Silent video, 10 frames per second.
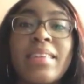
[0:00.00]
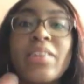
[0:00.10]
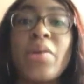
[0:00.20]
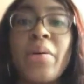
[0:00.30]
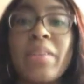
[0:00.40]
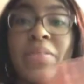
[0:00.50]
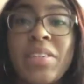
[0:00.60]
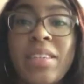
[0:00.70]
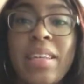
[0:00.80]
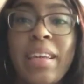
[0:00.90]
You know what? We're
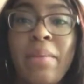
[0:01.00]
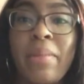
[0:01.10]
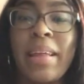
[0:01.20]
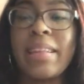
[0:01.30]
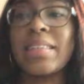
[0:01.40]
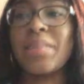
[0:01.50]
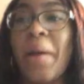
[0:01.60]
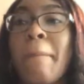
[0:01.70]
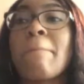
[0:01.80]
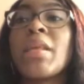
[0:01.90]
just gonna keep it like this,
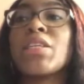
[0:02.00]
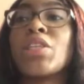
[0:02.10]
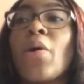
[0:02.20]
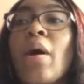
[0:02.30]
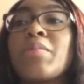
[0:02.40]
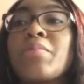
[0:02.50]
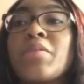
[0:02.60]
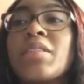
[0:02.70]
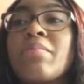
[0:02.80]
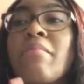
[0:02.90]
okay? So I'm
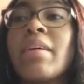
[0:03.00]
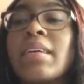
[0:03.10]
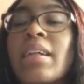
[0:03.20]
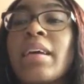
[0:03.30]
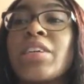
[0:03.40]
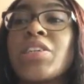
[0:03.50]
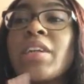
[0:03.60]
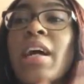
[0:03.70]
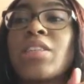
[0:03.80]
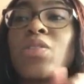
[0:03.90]
supposed to meet my delegation
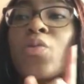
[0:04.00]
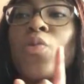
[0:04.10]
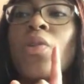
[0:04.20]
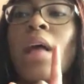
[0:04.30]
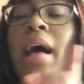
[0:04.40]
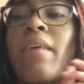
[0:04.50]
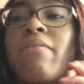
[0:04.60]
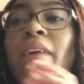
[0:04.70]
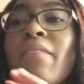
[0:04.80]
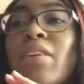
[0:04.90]
at school at
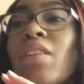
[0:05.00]
5